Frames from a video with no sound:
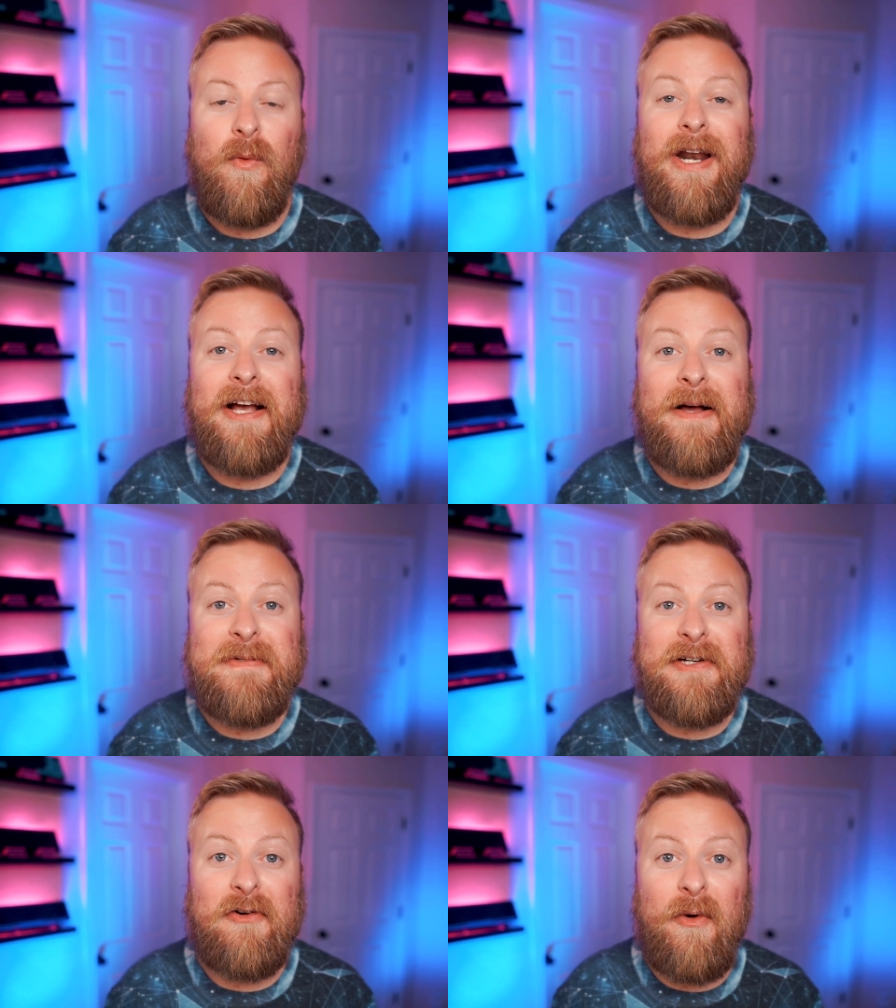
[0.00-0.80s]
When it
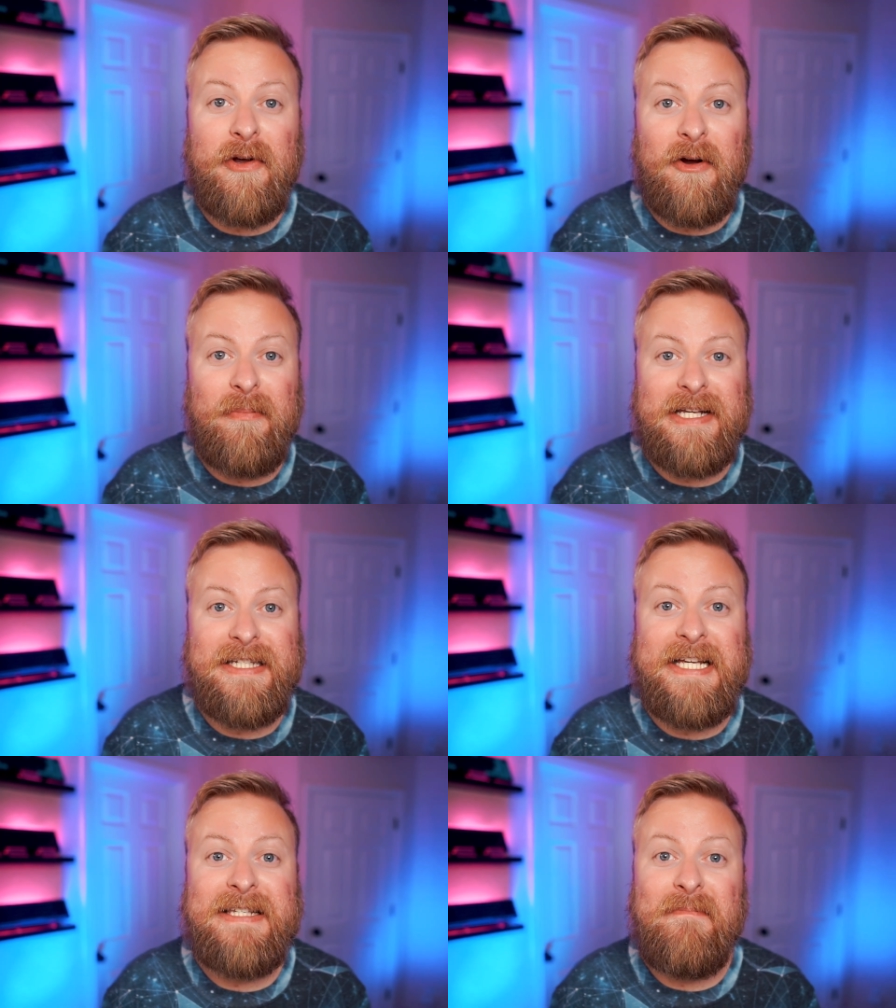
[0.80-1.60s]
comes to growing your
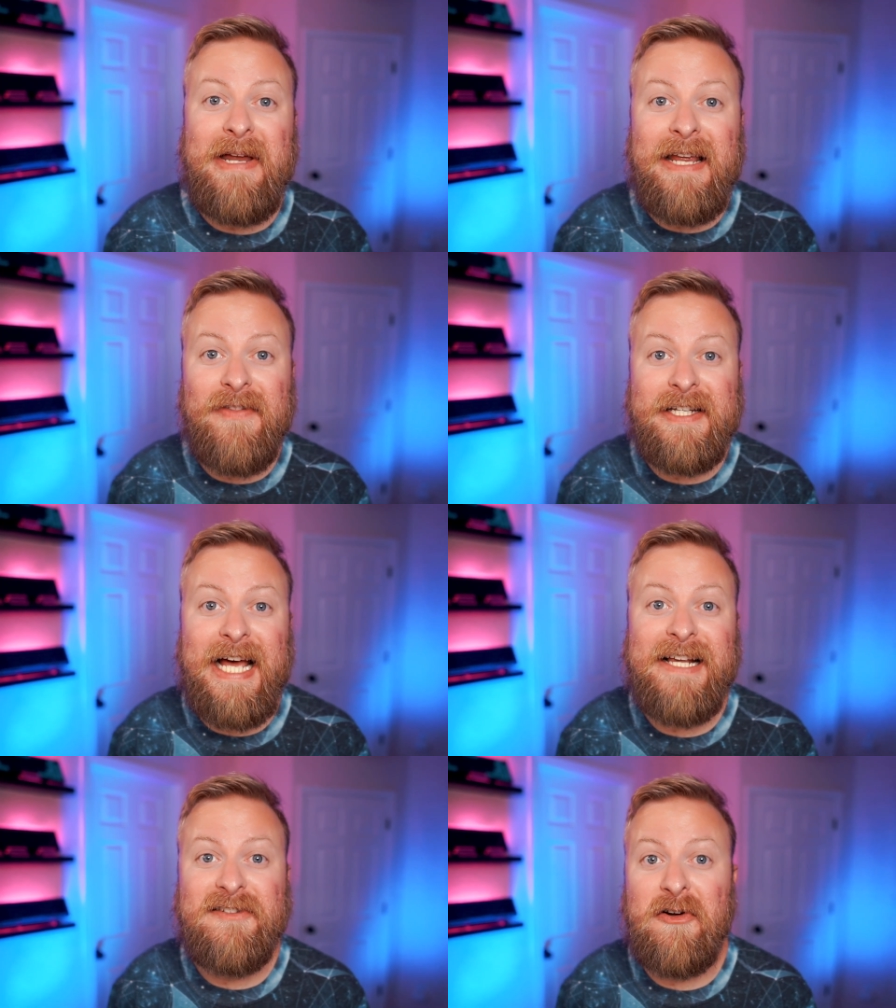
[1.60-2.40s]
business, many of the
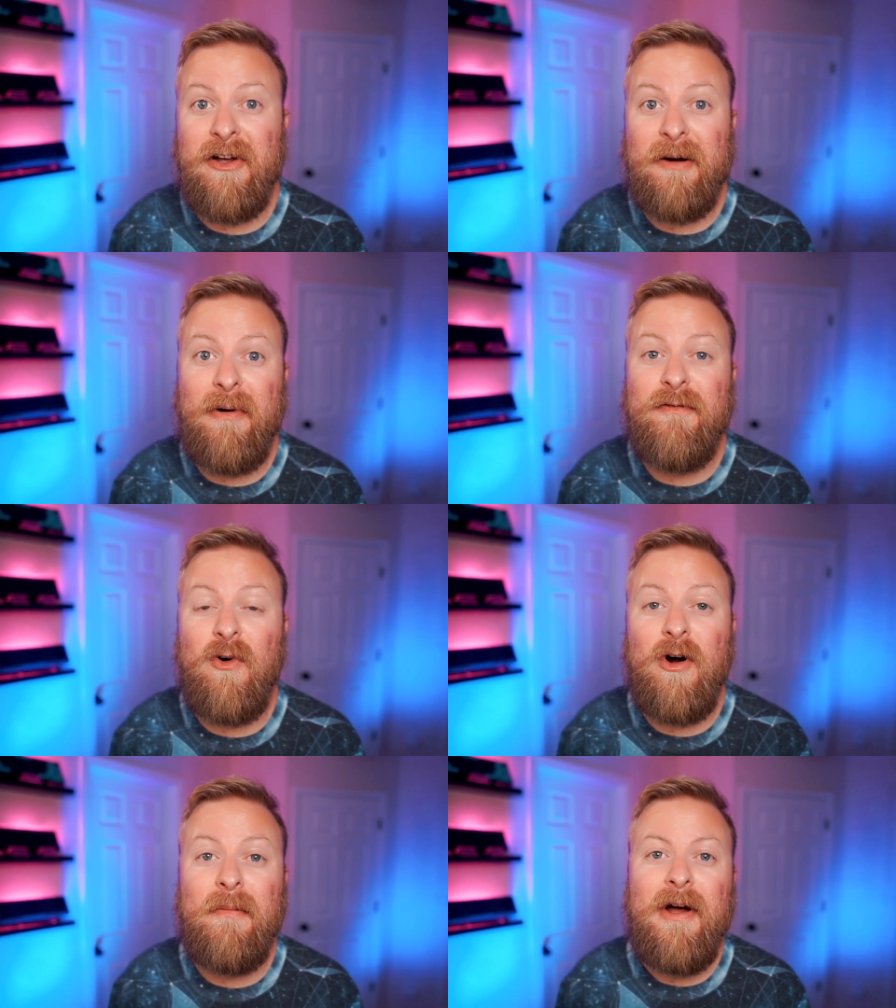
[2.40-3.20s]
tasks you're going to
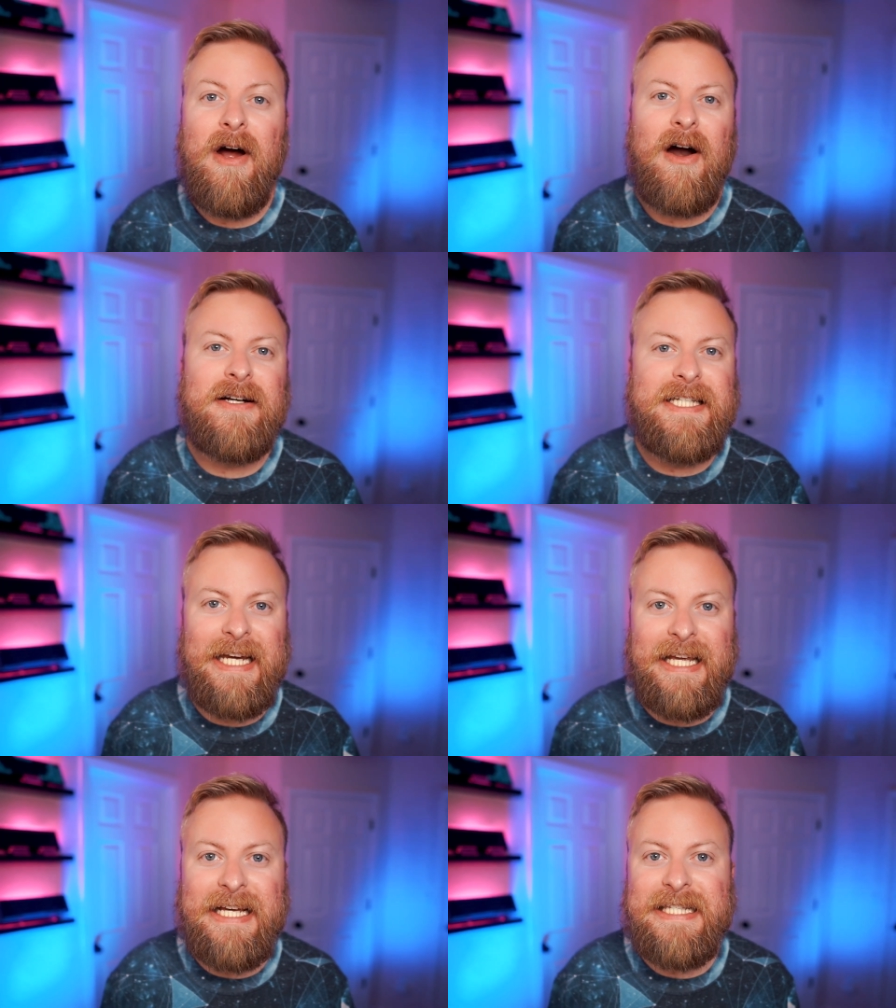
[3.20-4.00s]
perform are
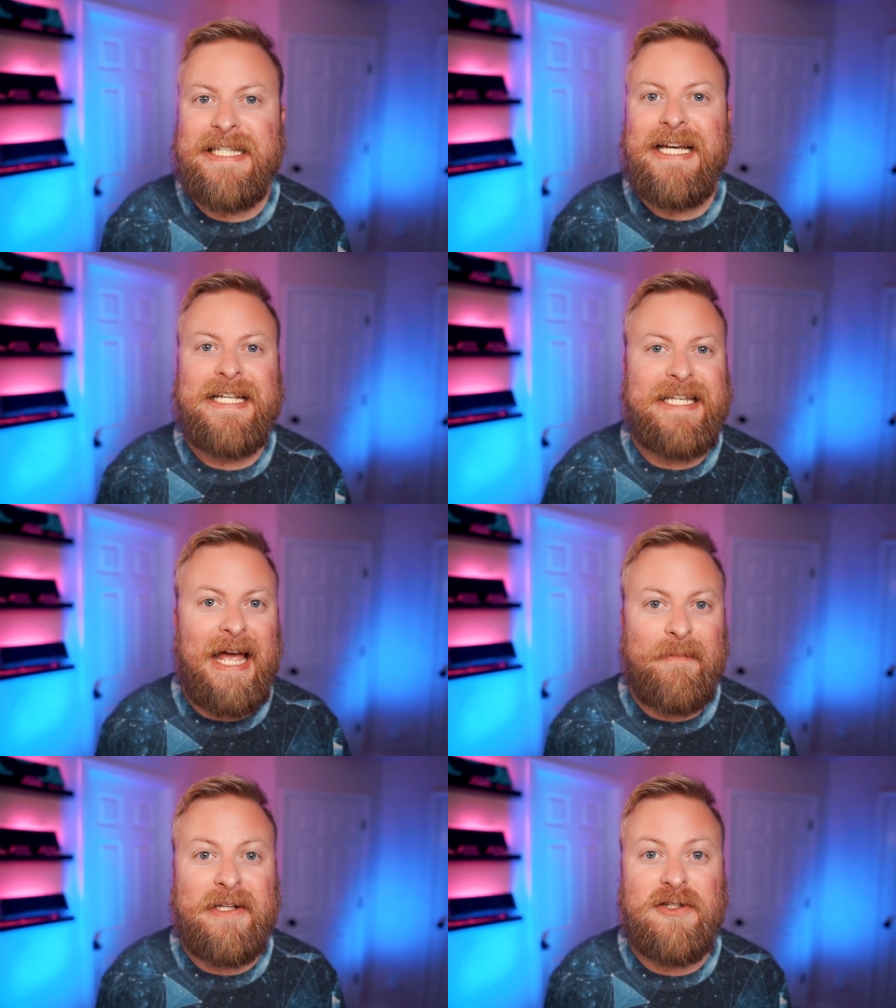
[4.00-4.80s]
tedious,
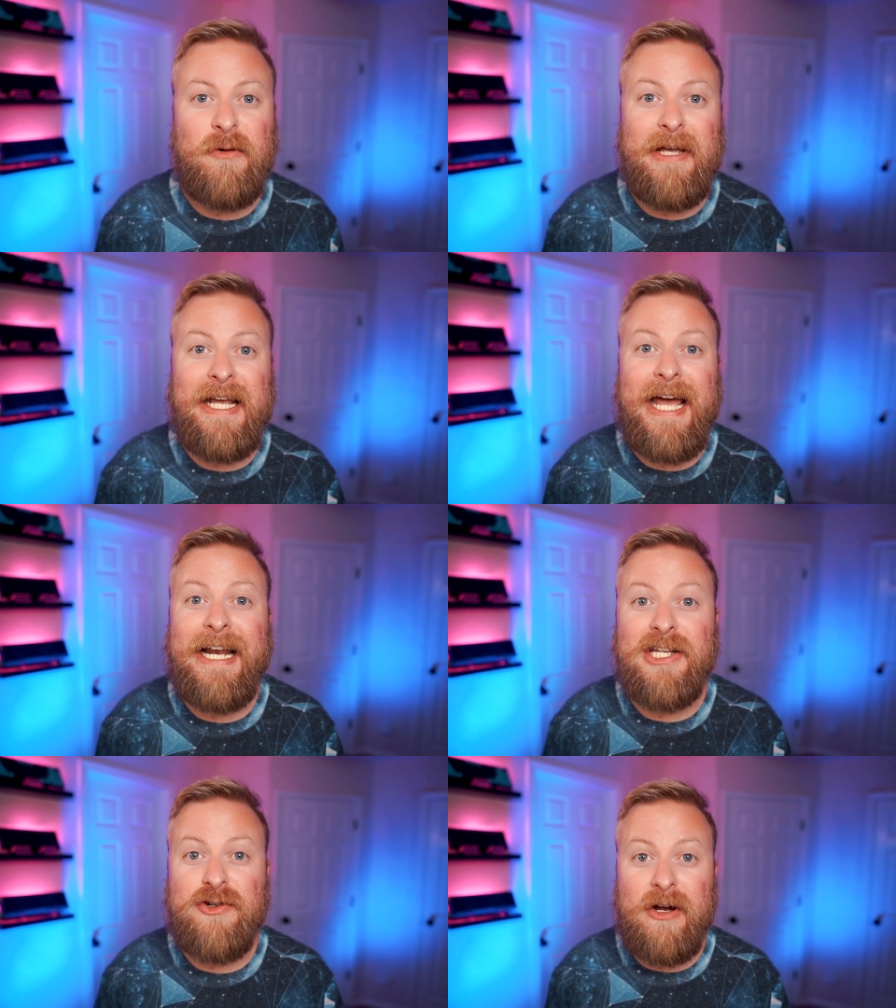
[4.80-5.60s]
time consuming,
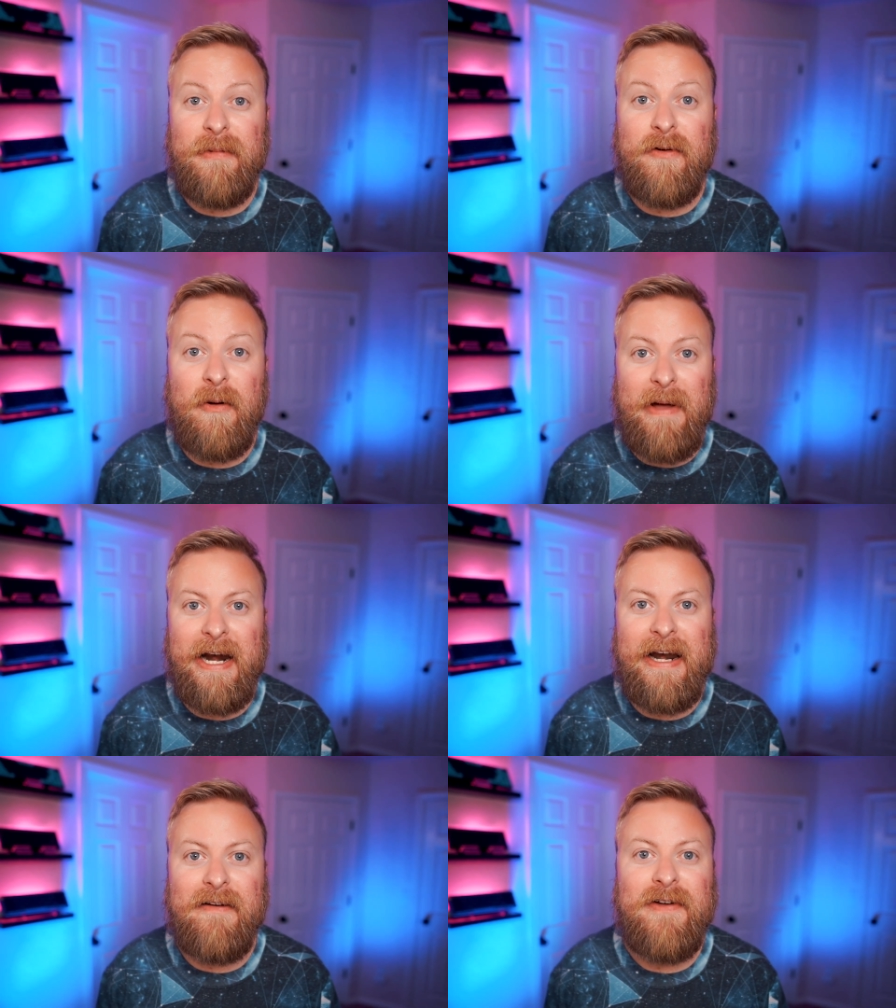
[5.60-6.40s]
and extremely
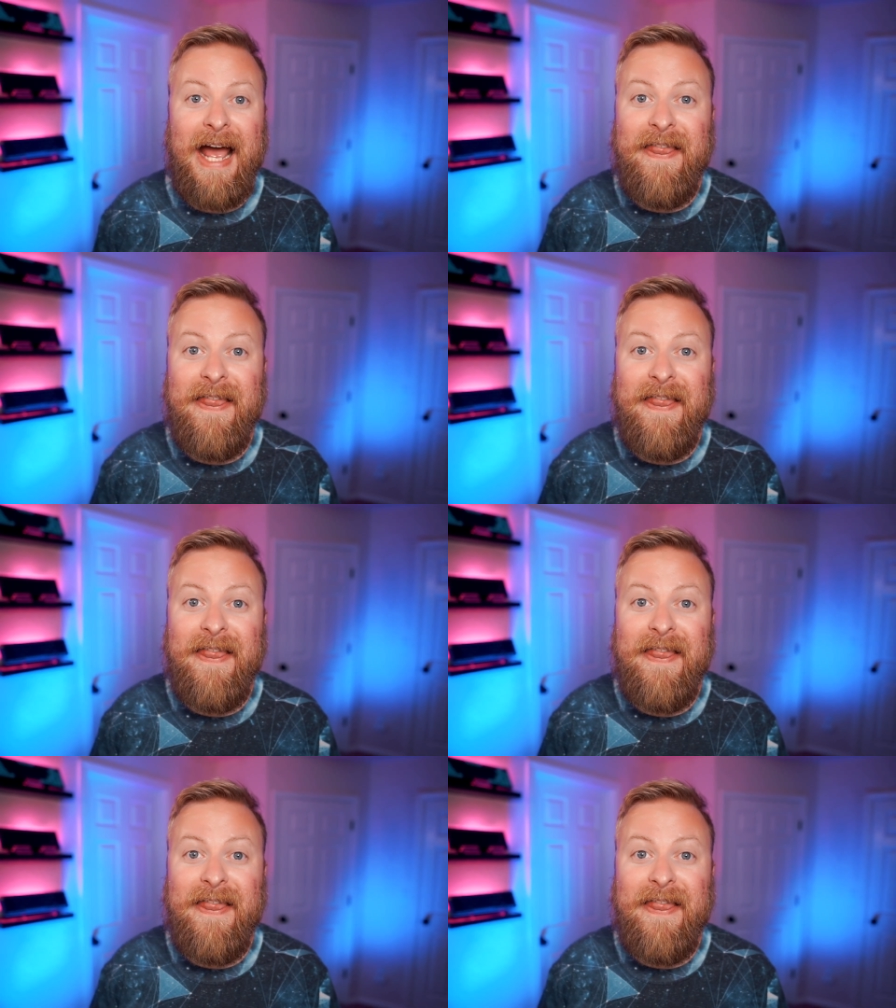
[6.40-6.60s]
repetitive.